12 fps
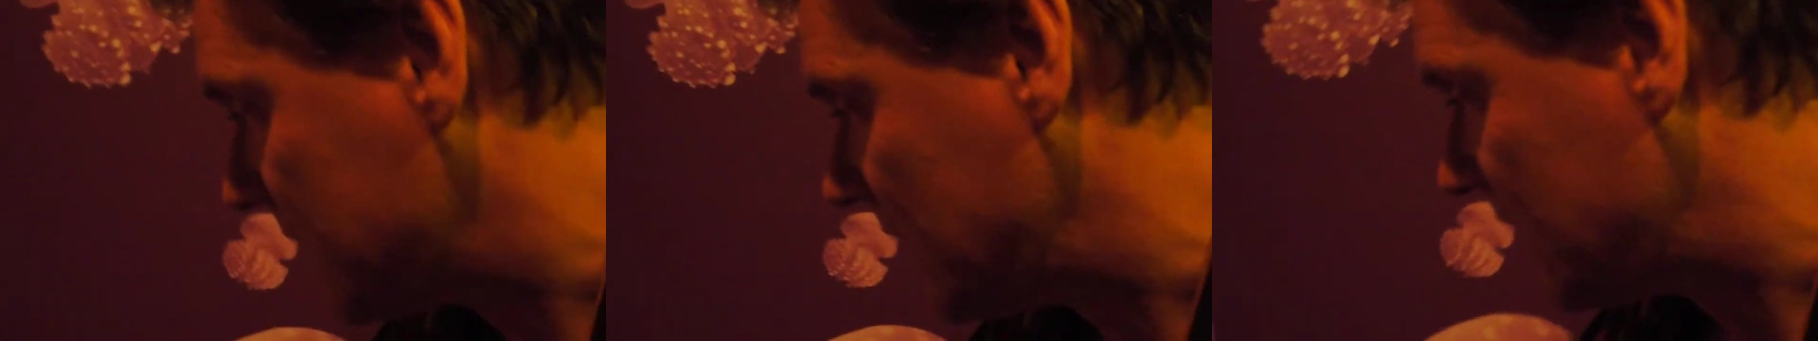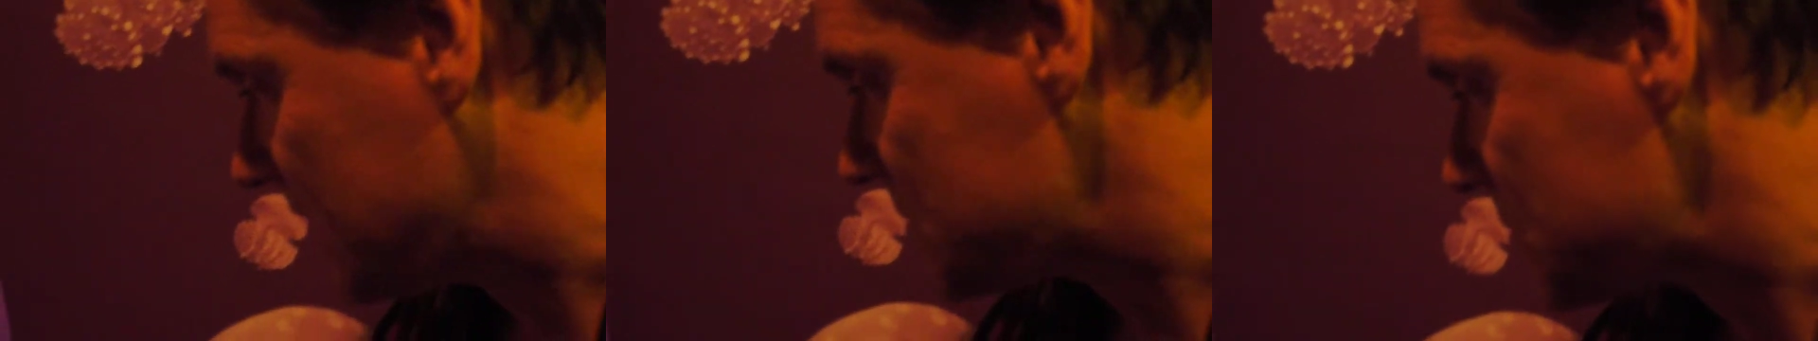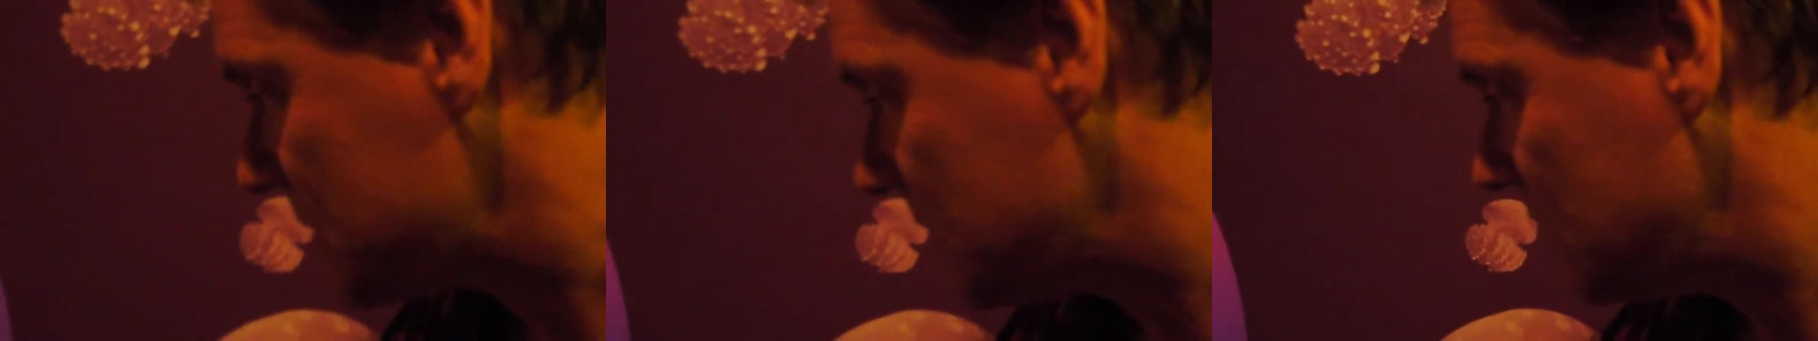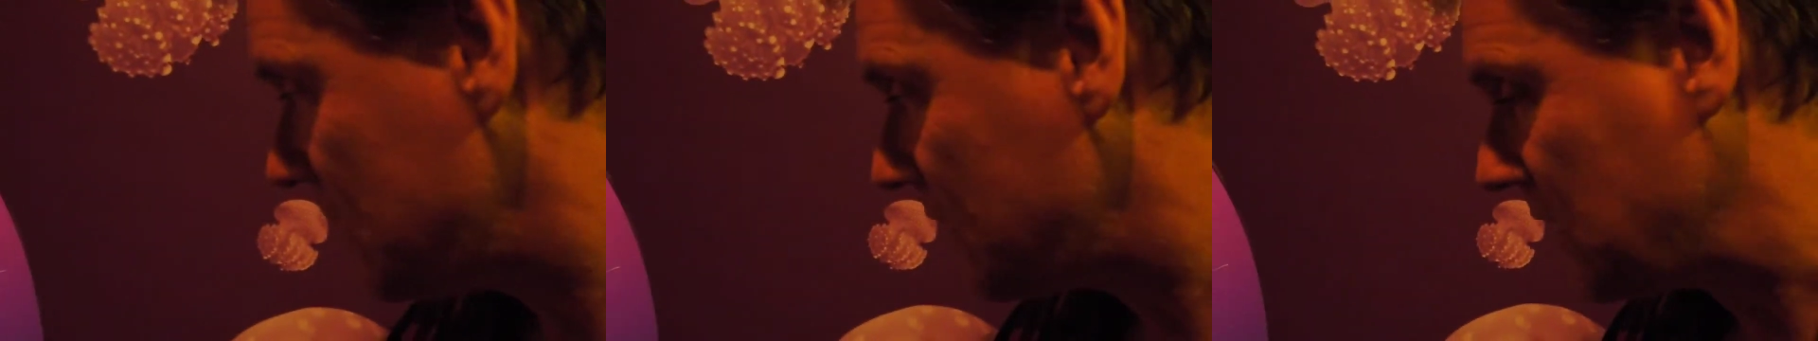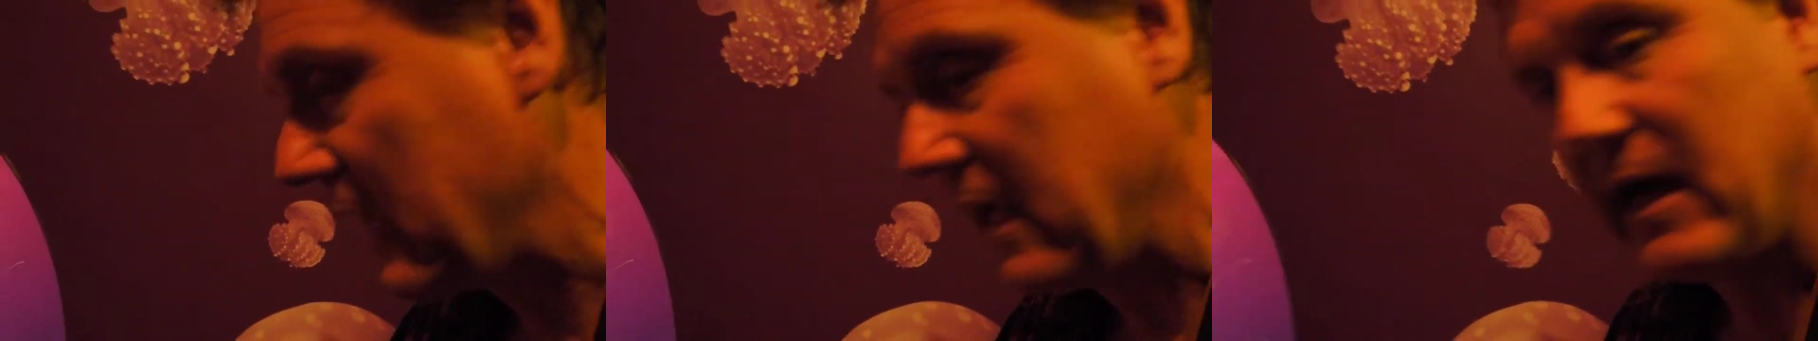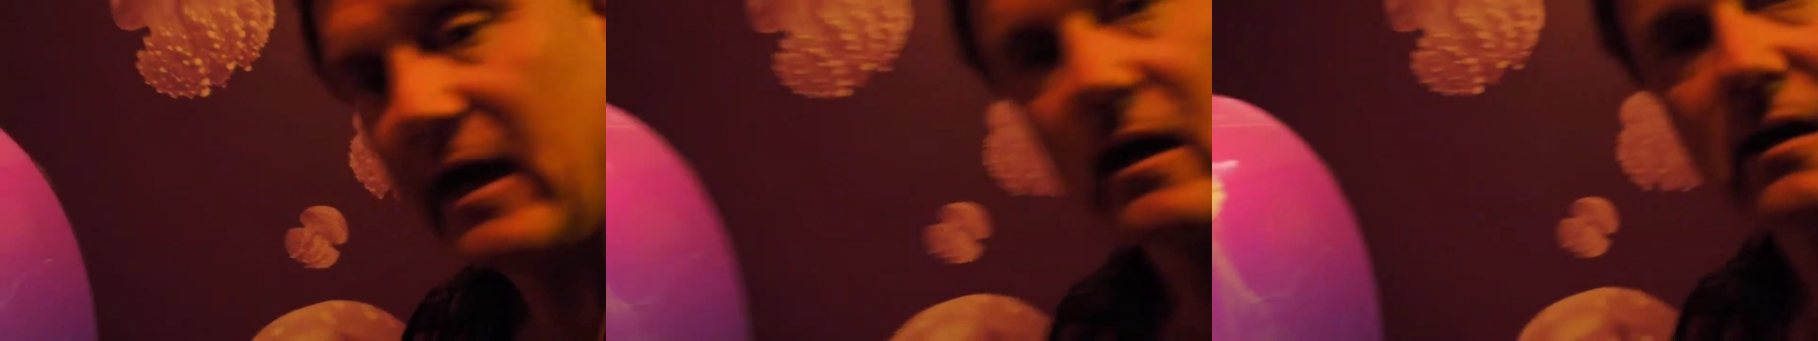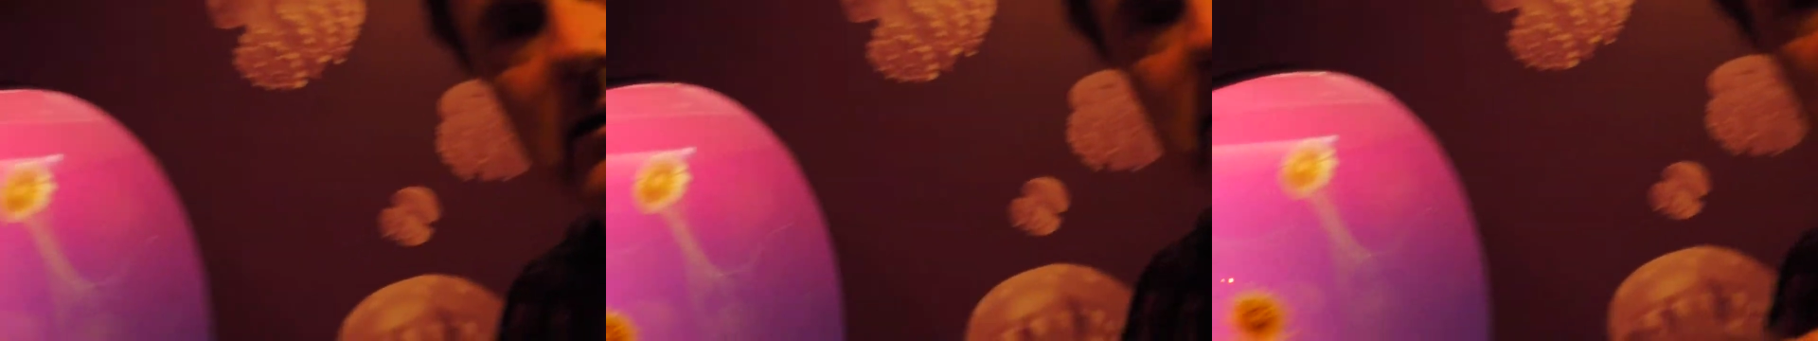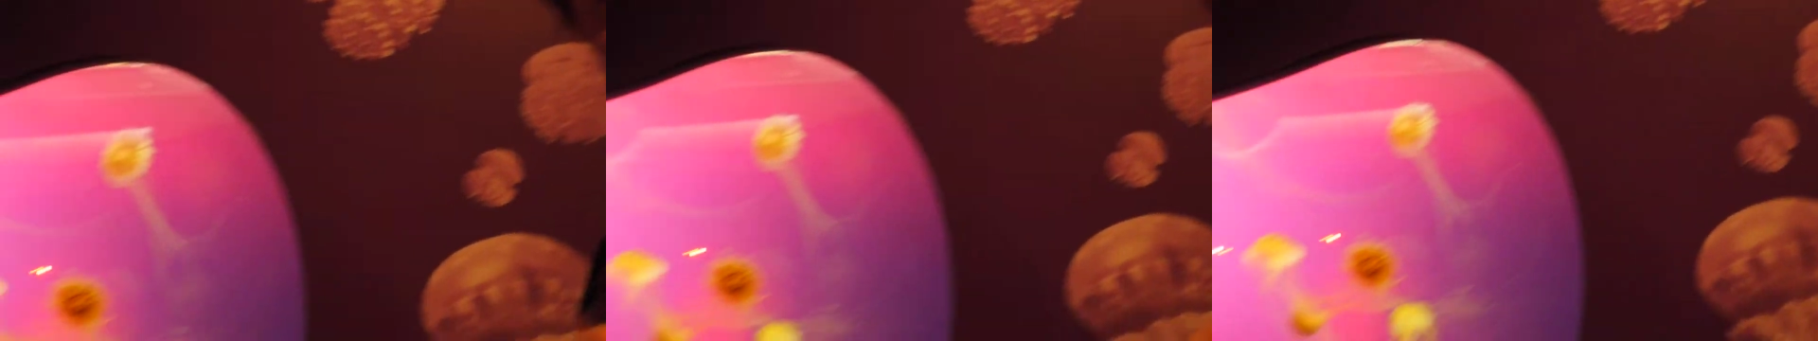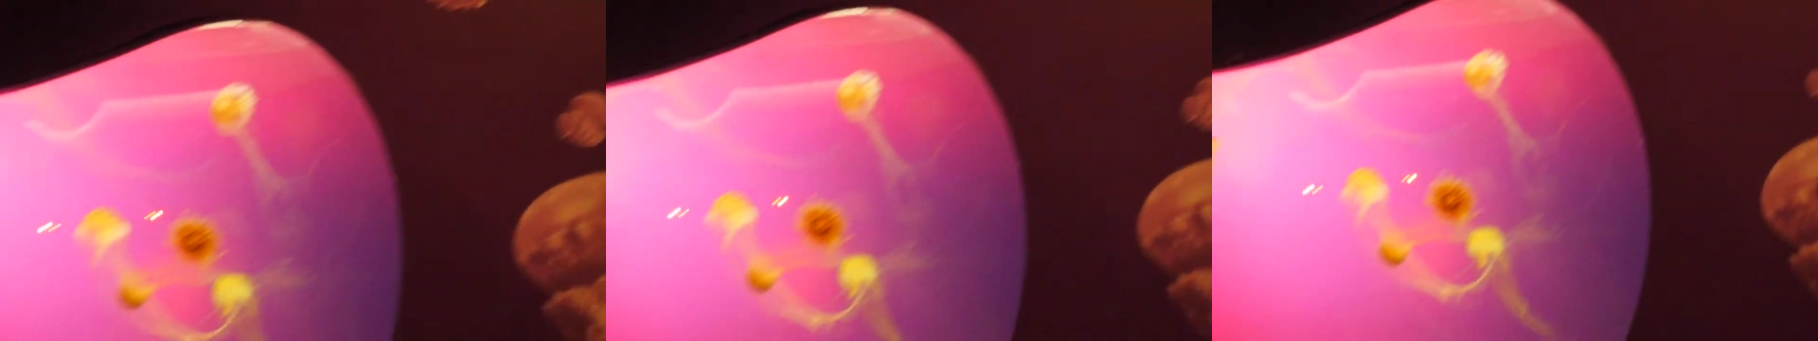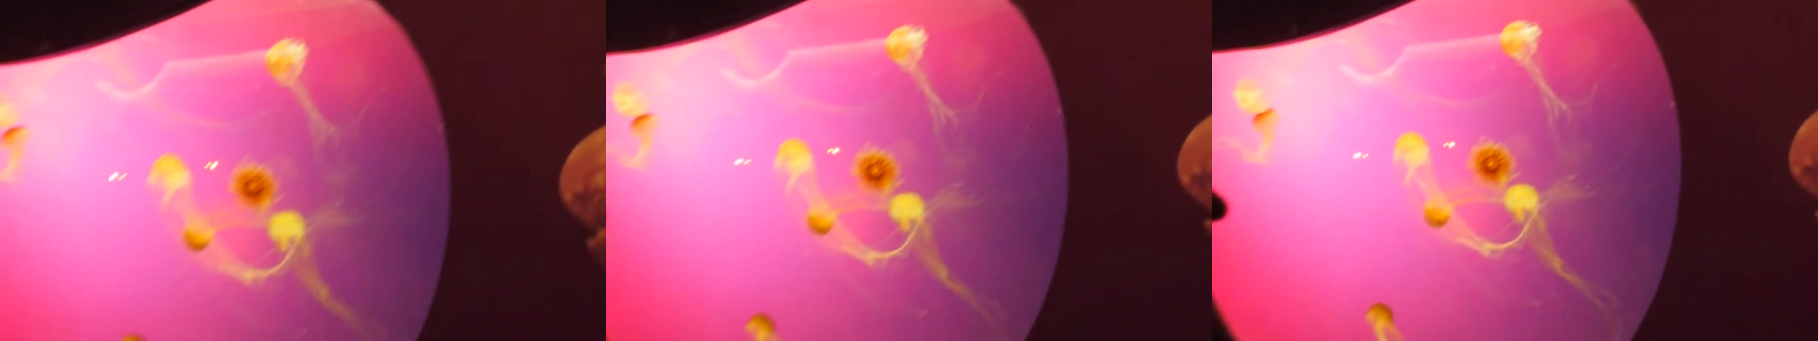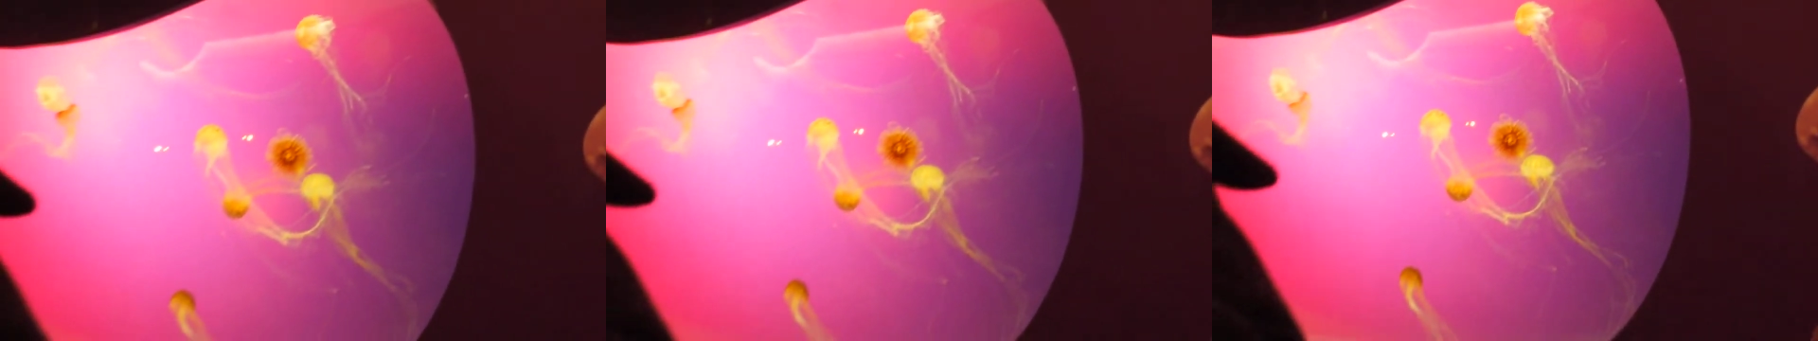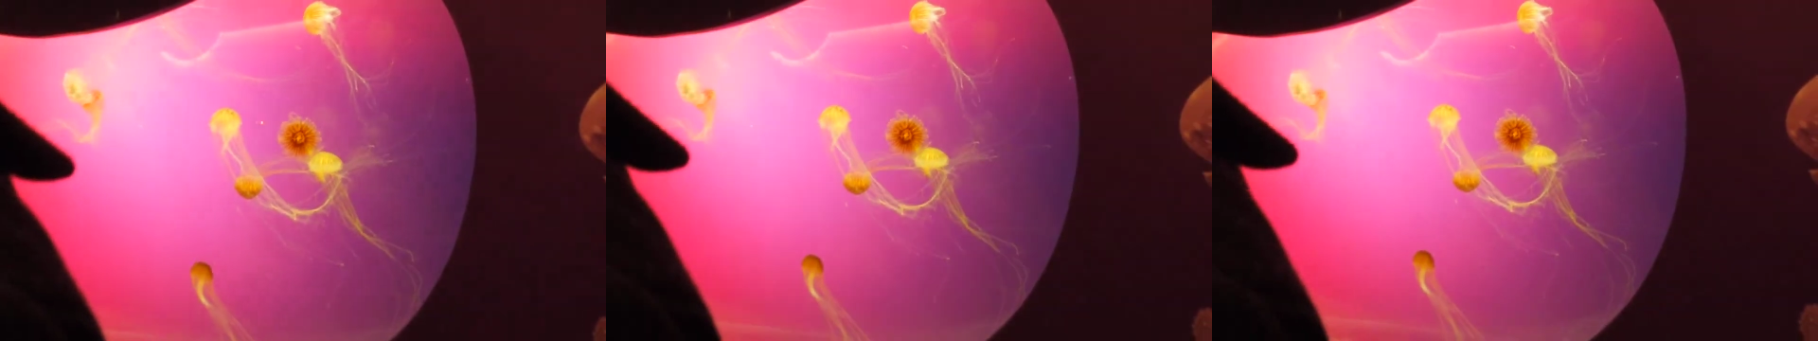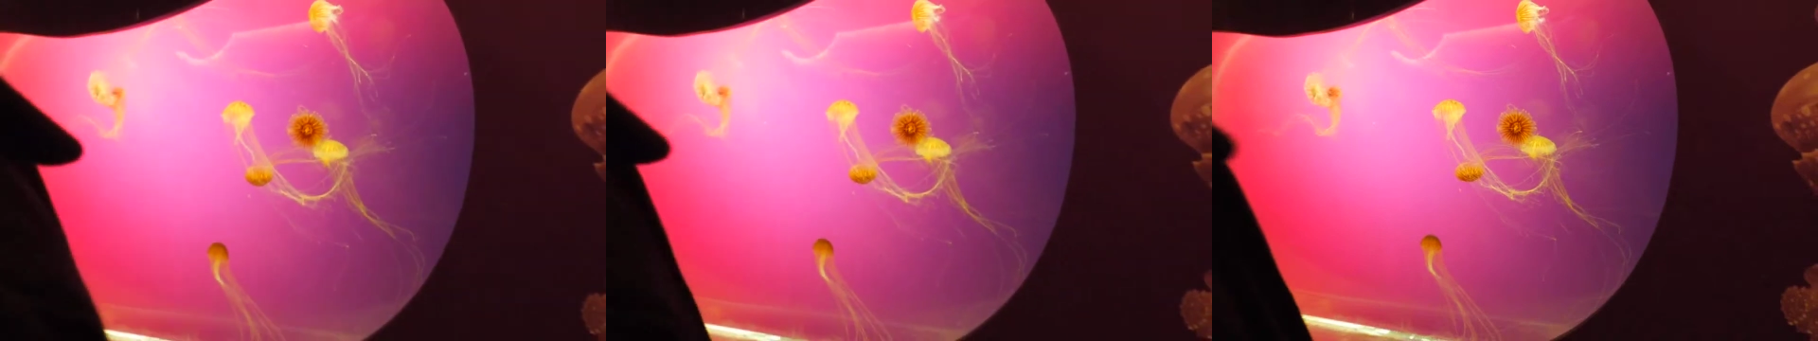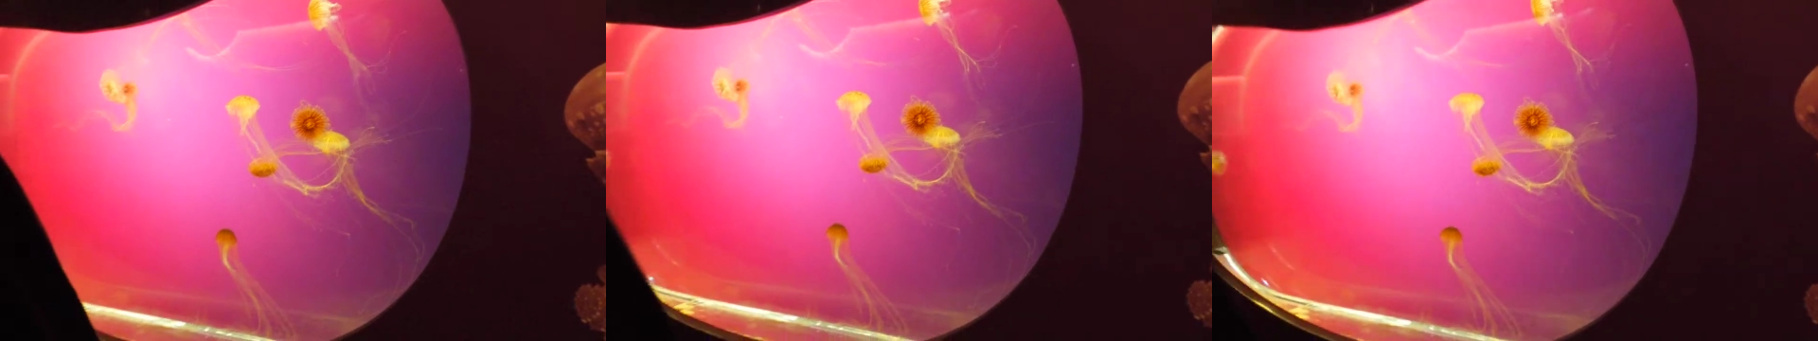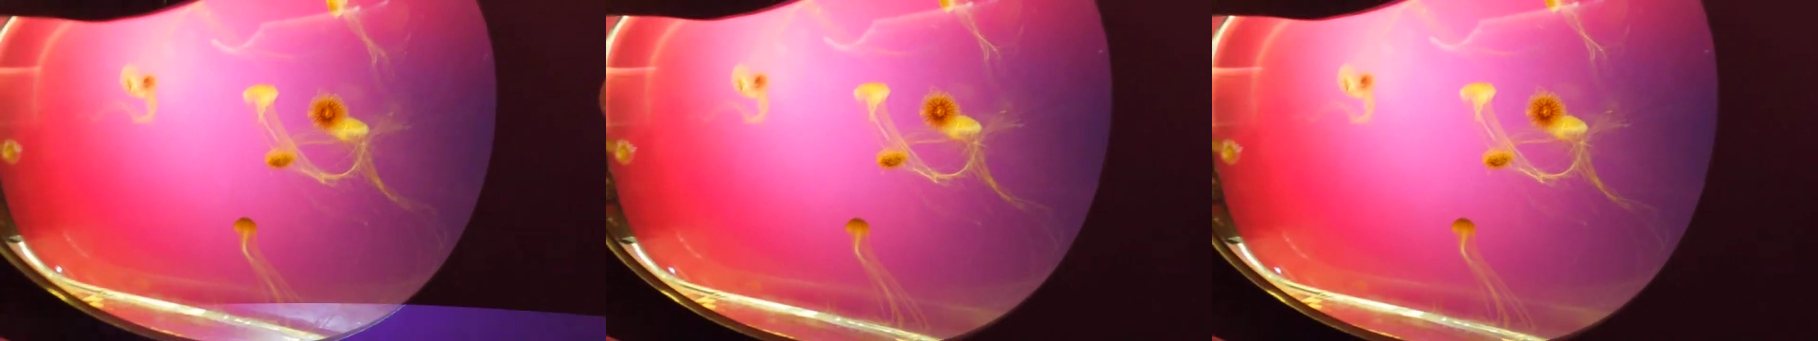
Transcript: [unreadable: no face in view]